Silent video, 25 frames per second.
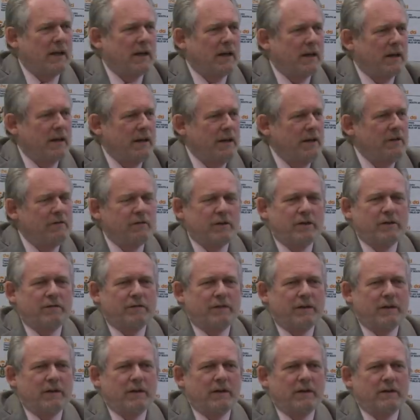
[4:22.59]
uh,
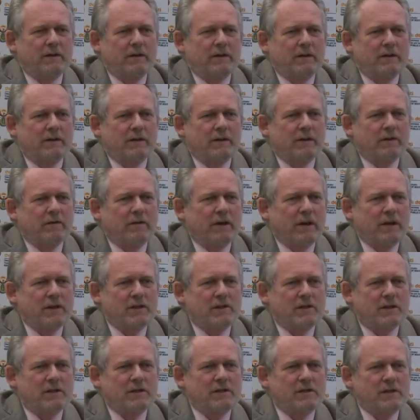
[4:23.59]
even if the, the
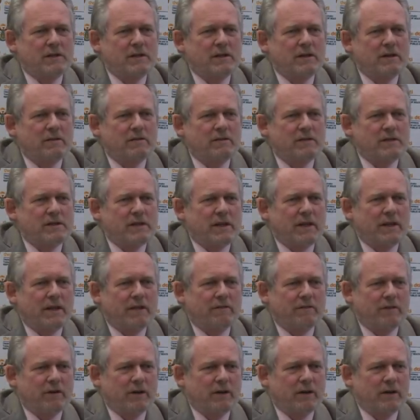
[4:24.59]
location isn't here in
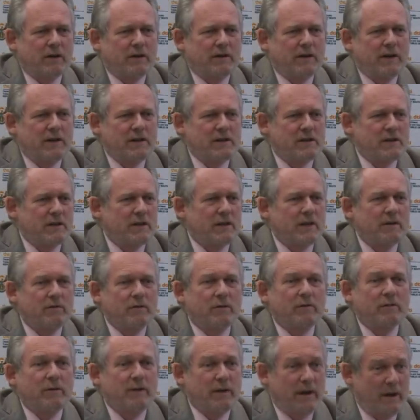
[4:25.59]
South Africa? And they said
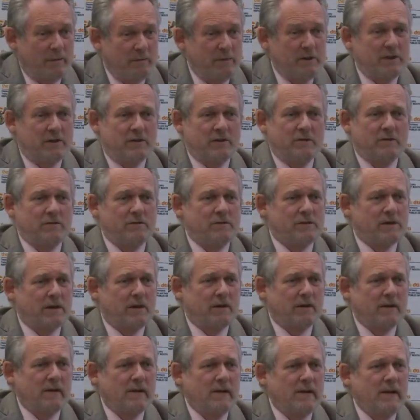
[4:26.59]
they would be happy to do
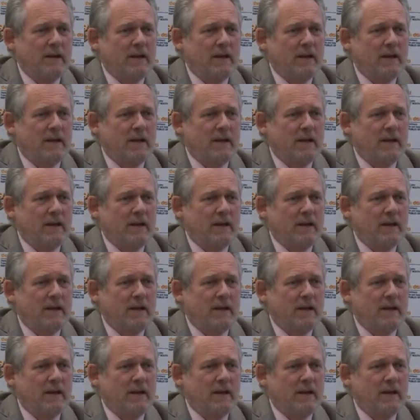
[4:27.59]
so.